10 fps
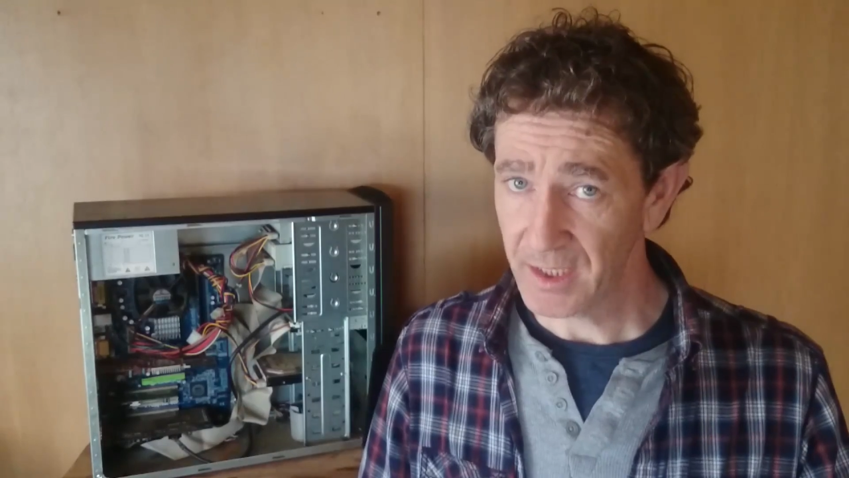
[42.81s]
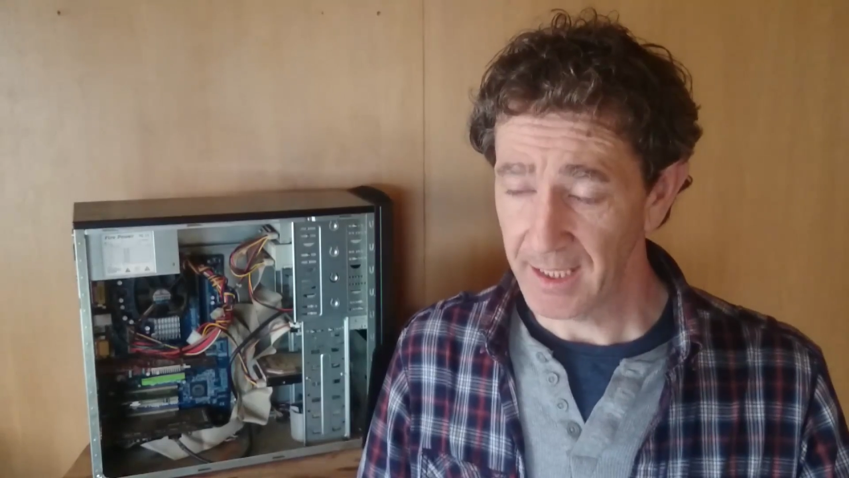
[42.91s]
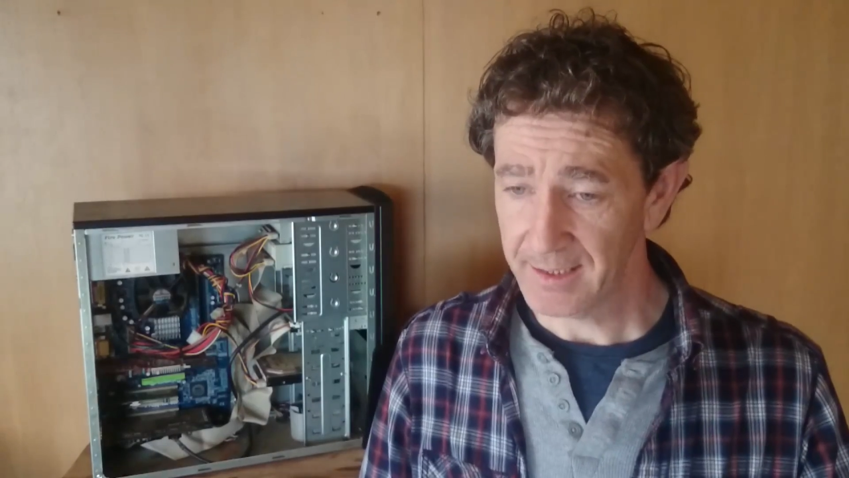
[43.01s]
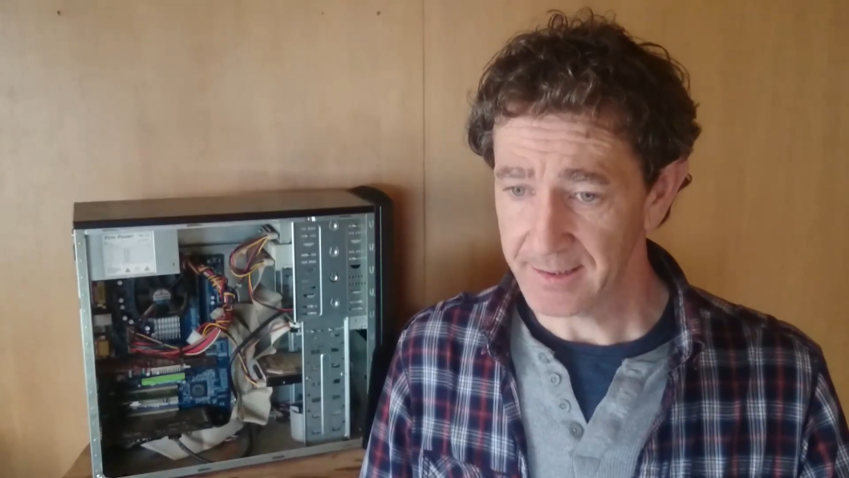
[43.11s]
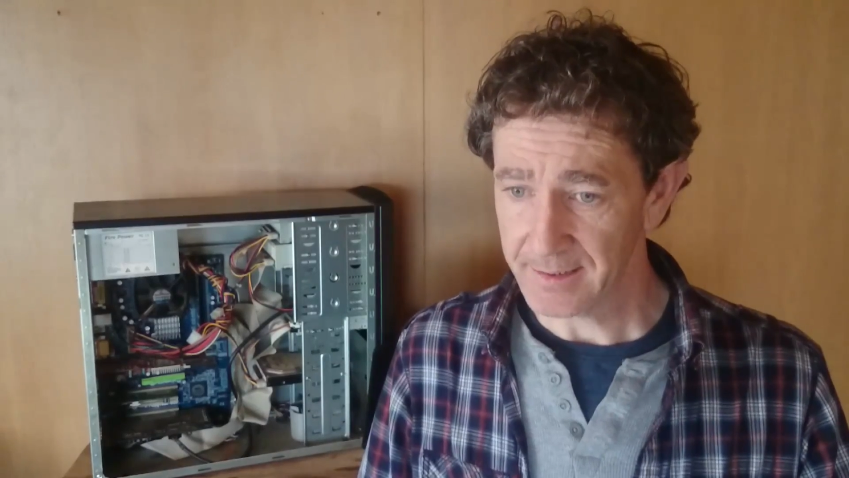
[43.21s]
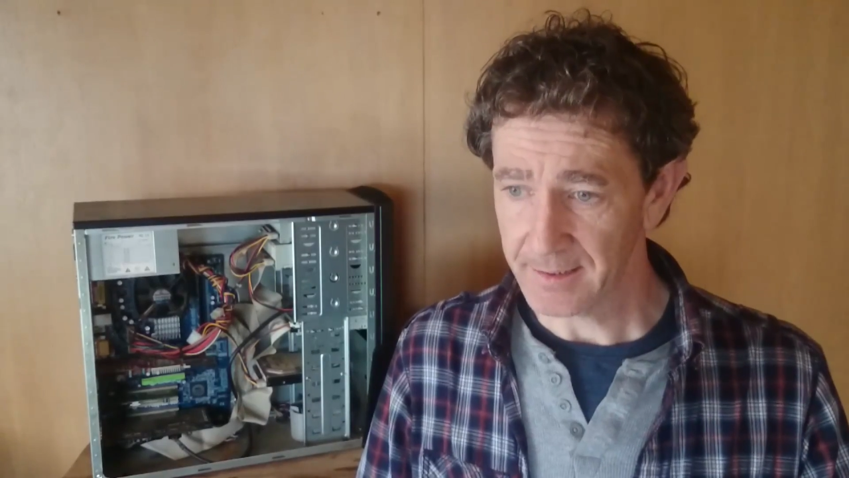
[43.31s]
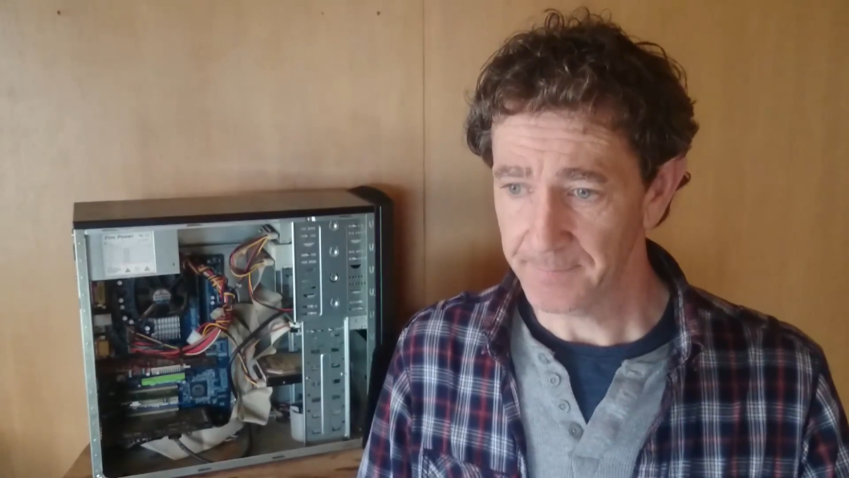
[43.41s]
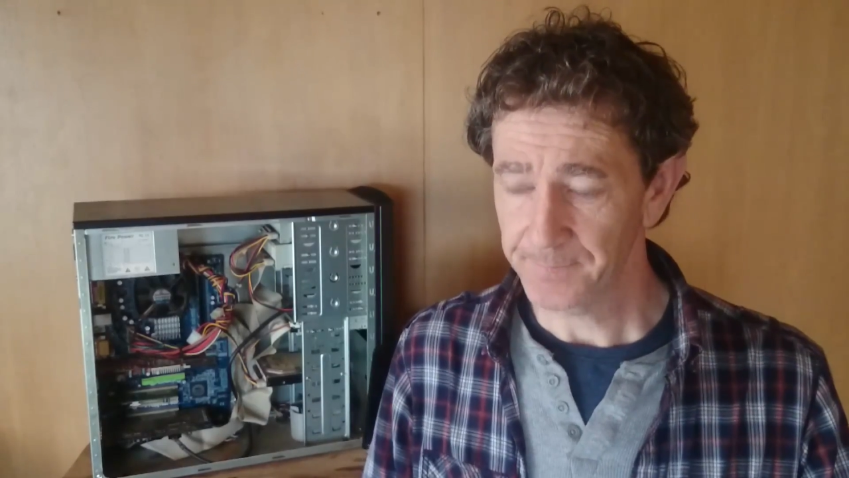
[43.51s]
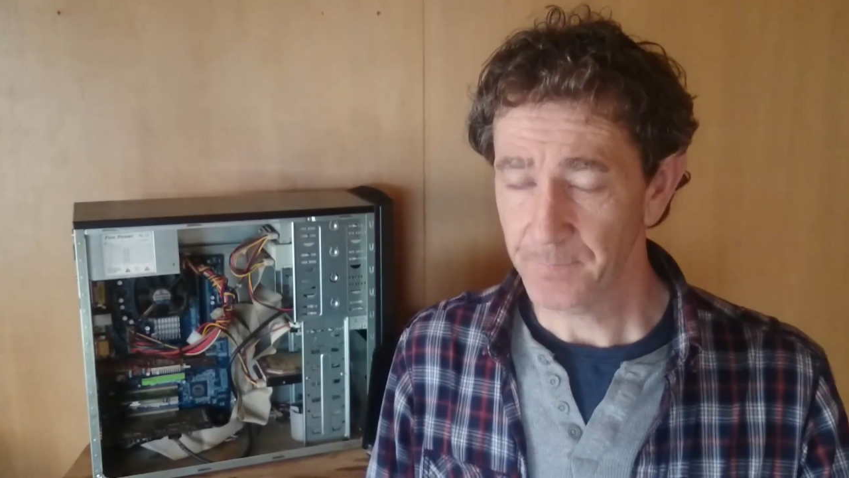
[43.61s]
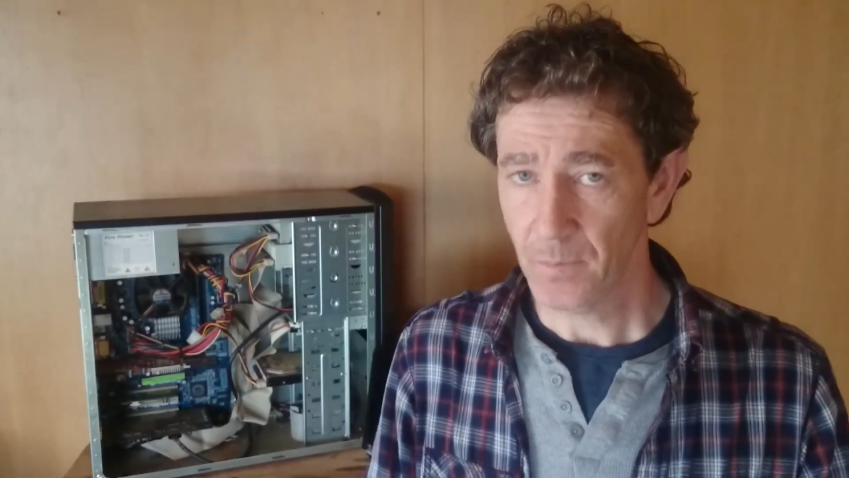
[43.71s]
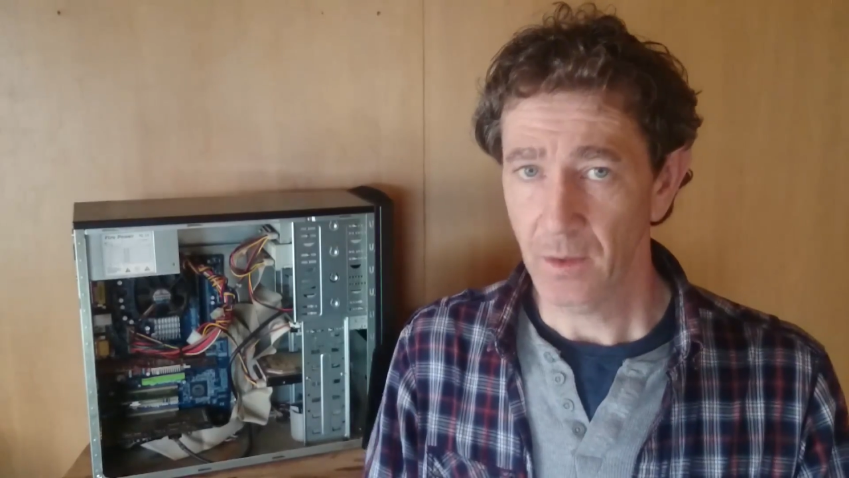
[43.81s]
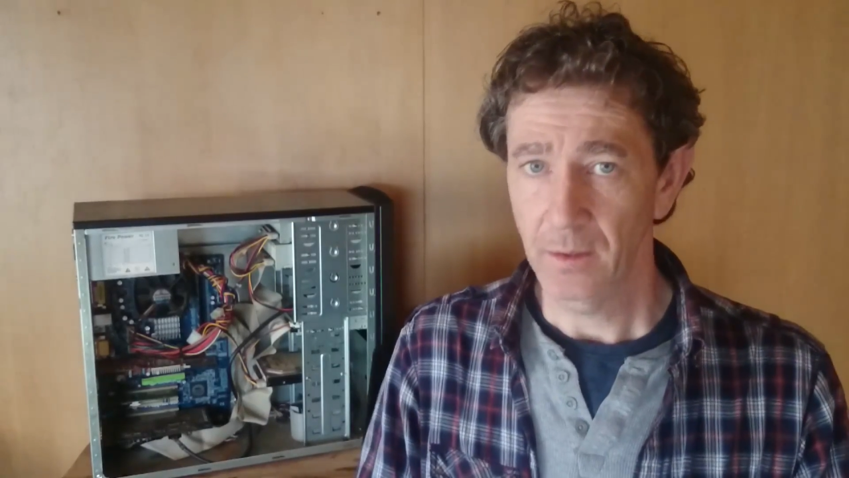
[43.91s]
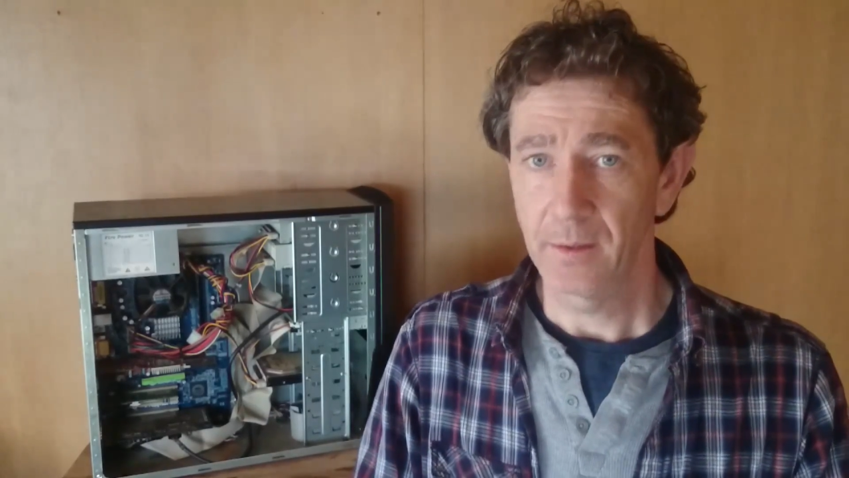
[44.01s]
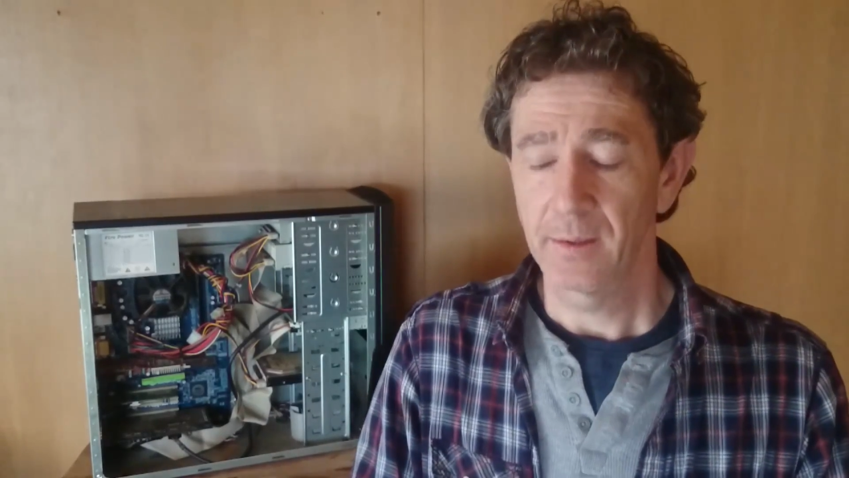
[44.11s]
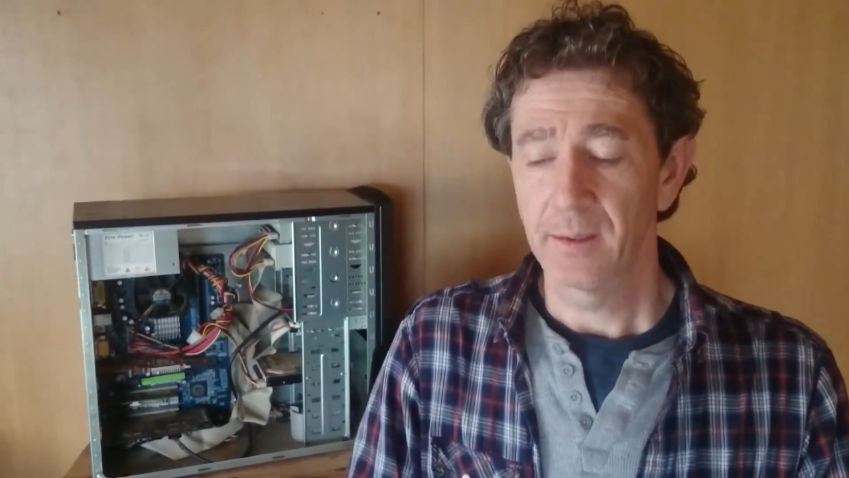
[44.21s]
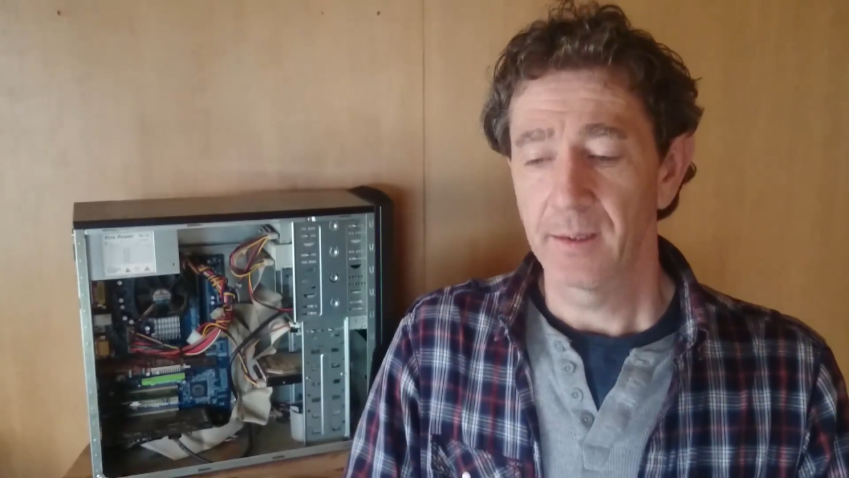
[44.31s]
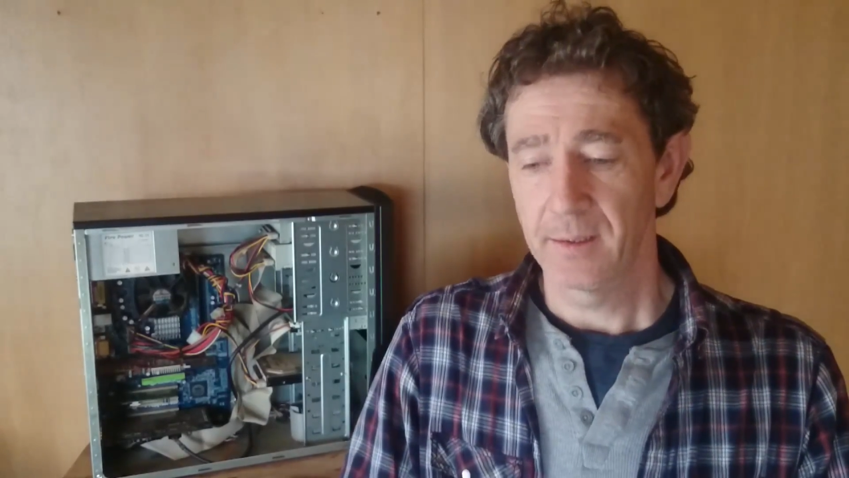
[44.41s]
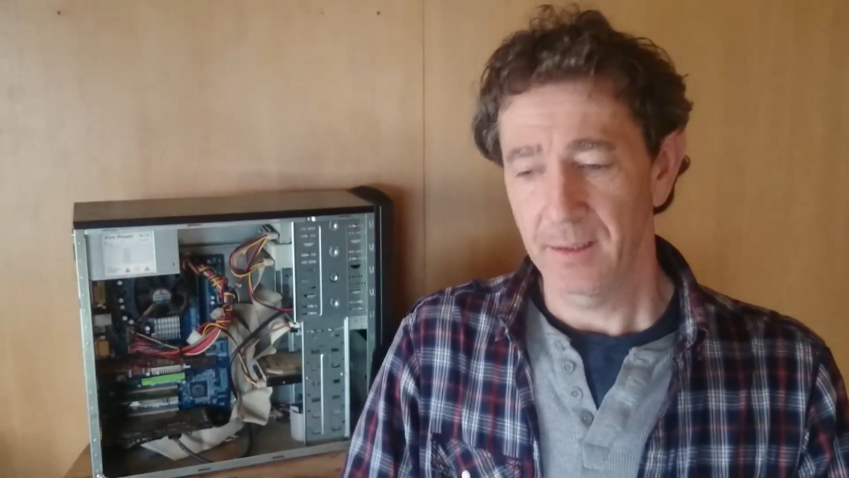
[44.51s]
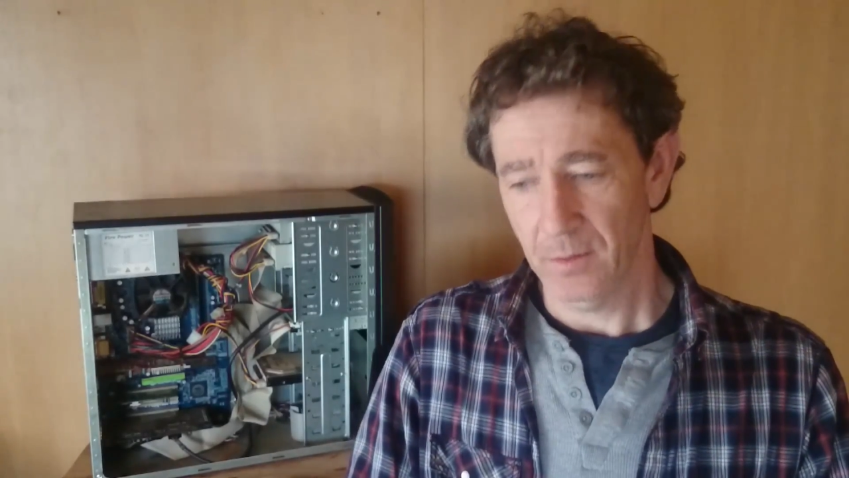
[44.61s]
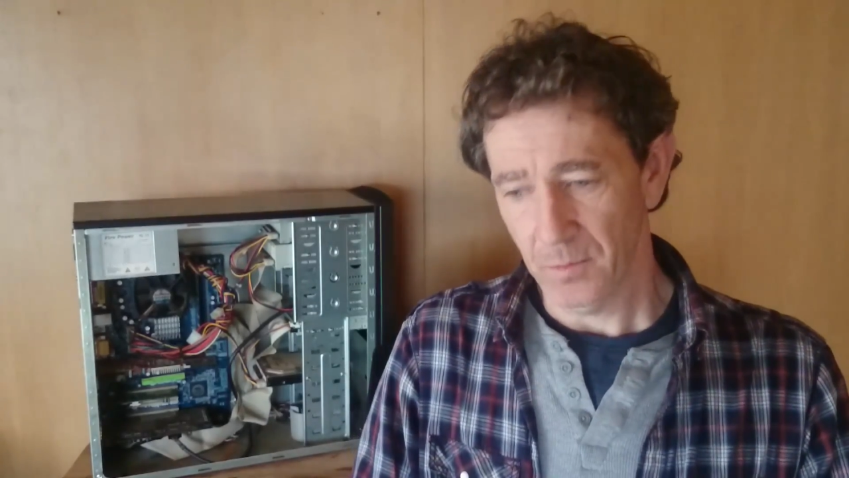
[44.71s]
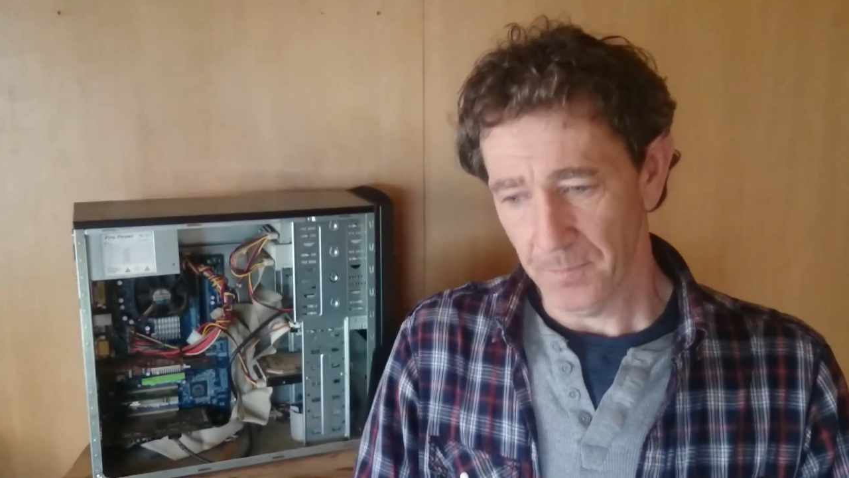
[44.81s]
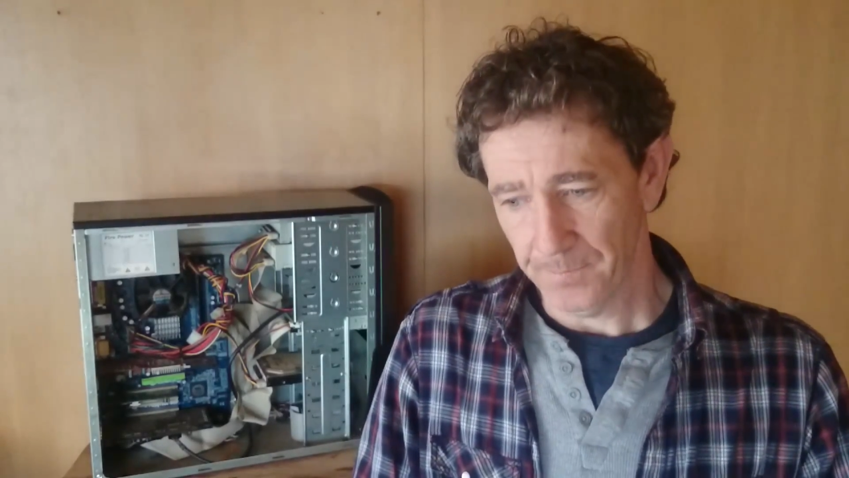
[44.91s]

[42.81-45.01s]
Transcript: cases now